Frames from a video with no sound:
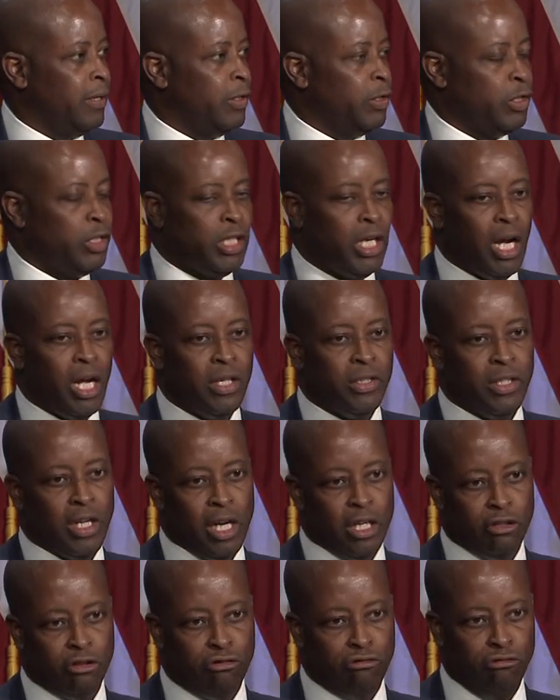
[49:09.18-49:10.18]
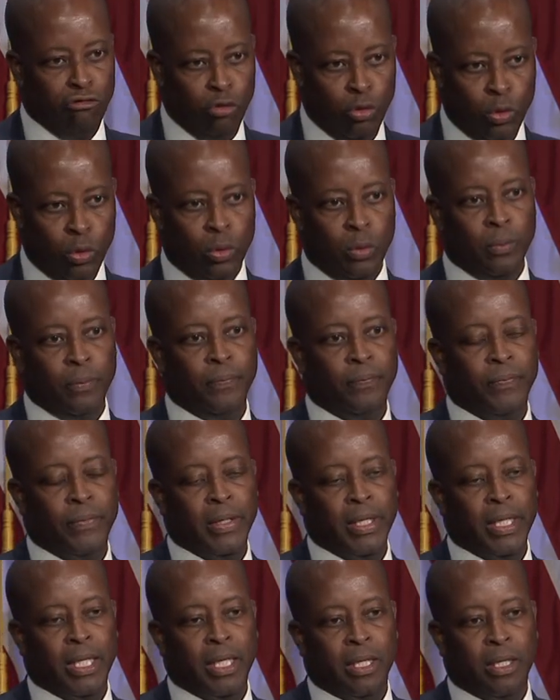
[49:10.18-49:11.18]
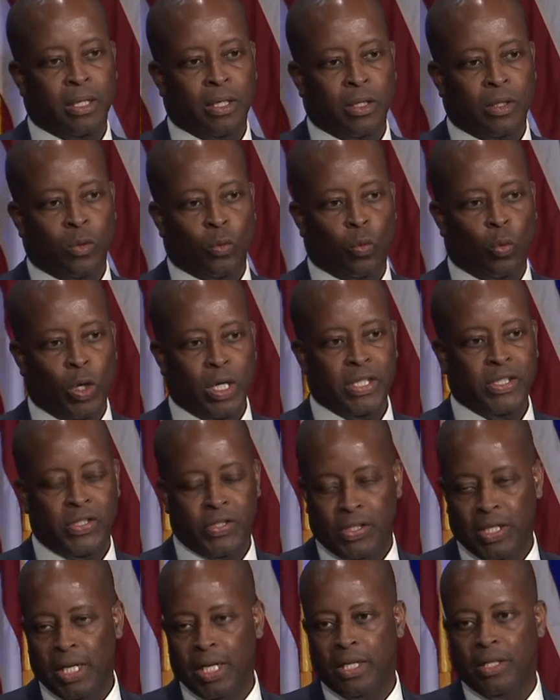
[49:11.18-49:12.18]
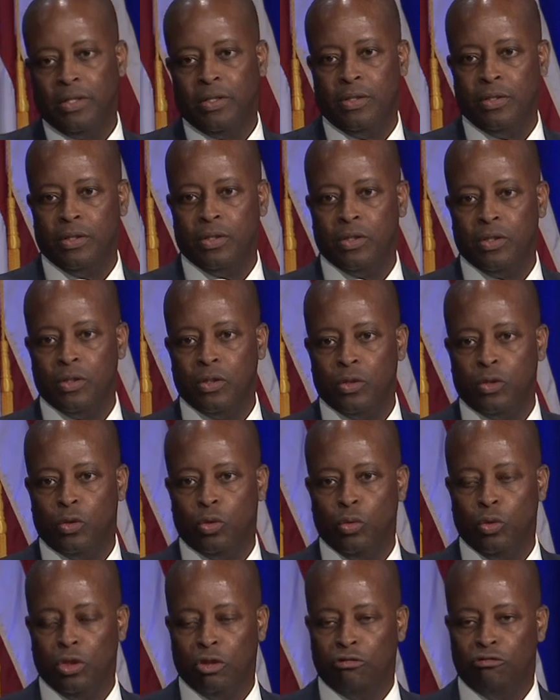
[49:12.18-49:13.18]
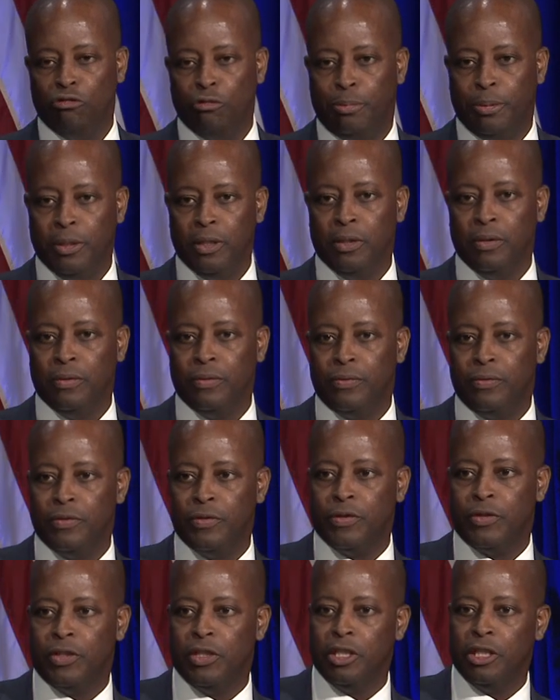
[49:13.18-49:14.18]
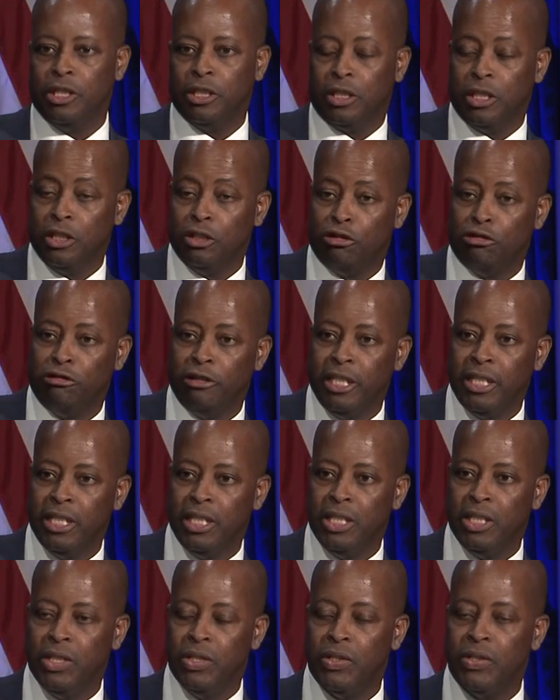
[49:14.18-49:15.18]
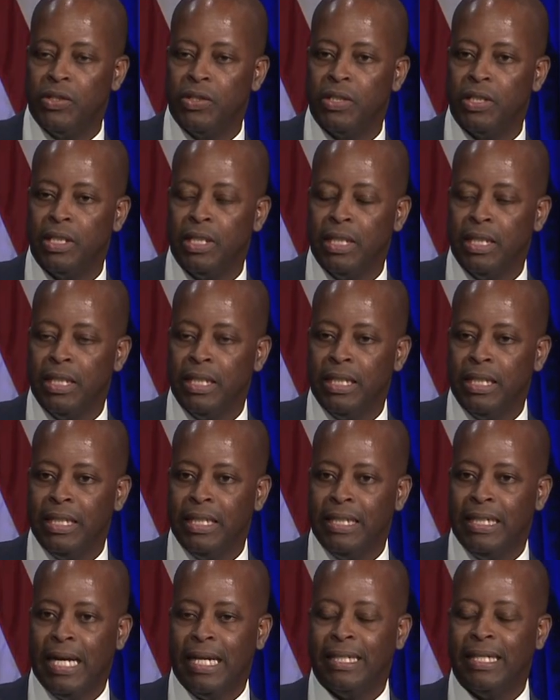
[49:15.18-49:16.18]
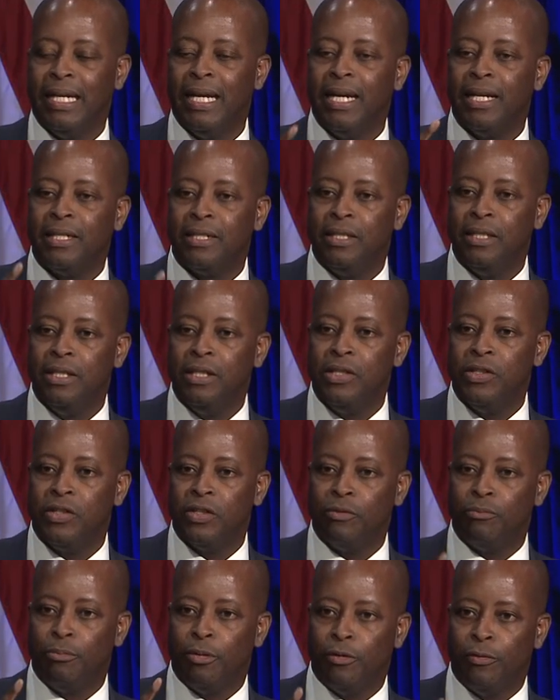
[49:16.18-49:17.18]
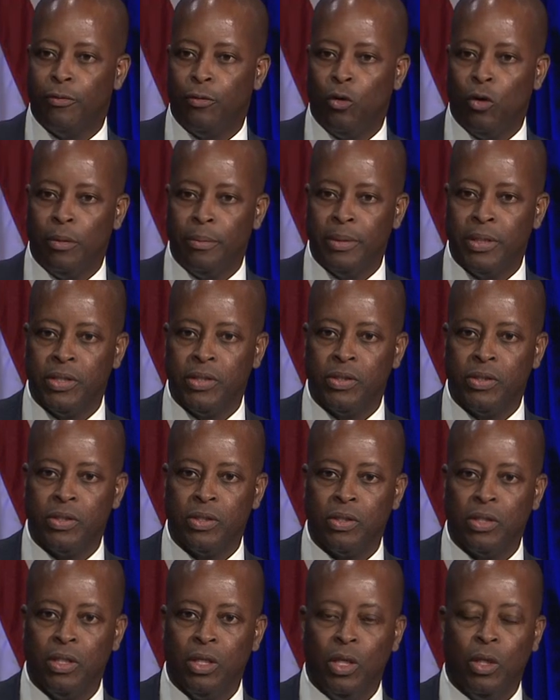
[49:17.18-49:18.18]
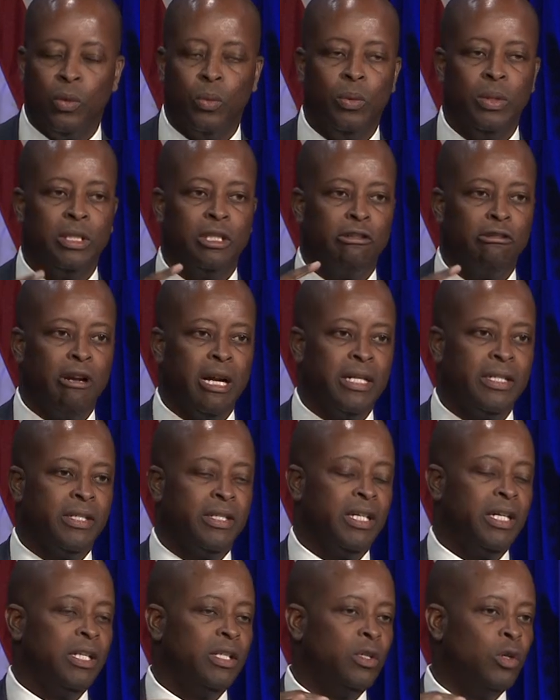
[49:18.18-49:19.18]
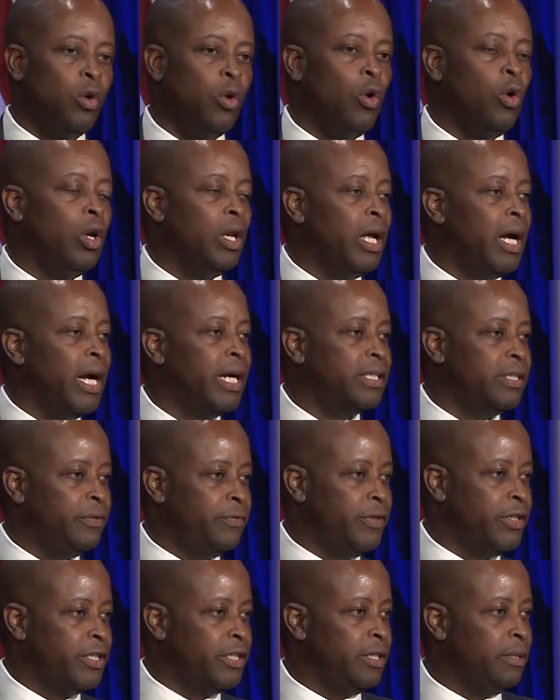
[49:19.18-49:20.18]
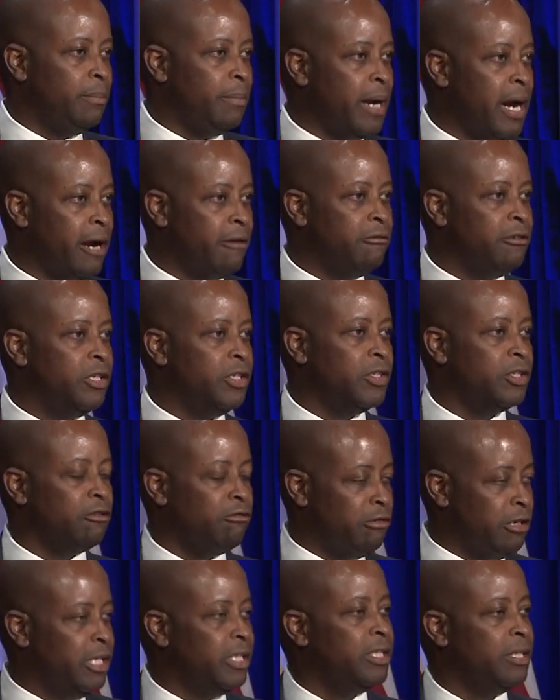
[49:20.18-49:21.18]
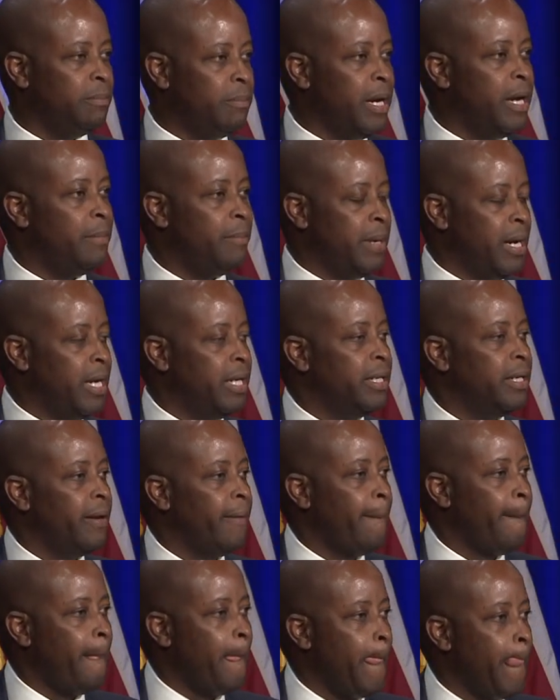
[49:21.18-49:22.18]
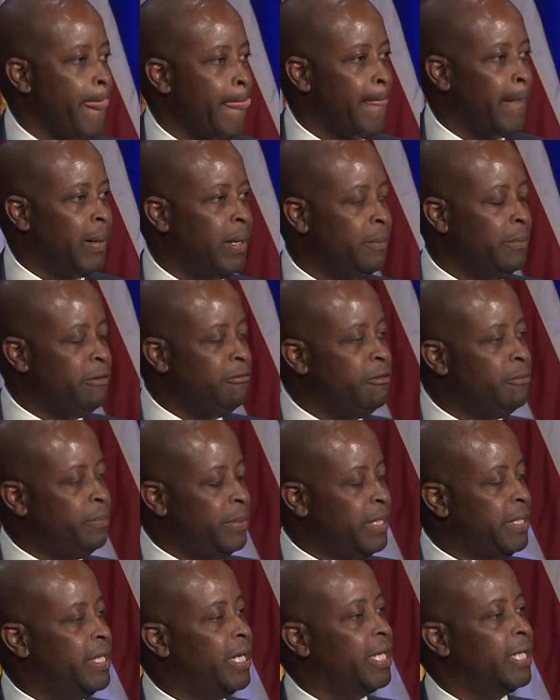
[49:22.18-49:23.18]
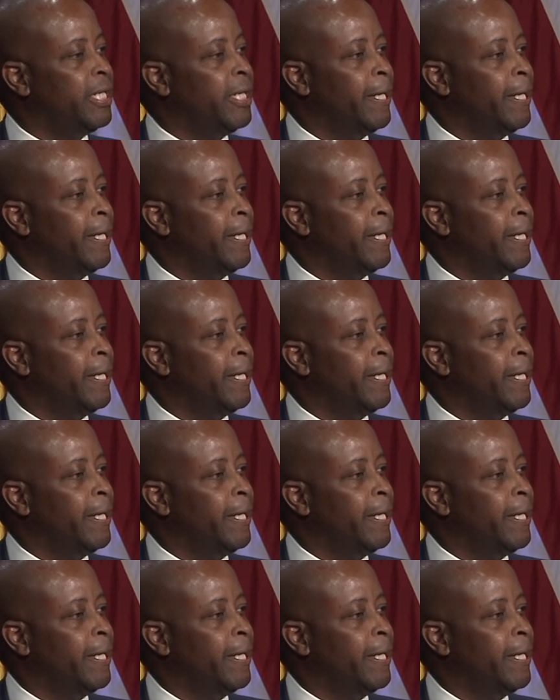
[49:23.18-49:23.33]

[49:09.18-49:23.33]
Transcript: Charles R. Drew once said to a group of surgical trainees that excellence of performance will transcend all artificial barriers created by man. Let me repeat that.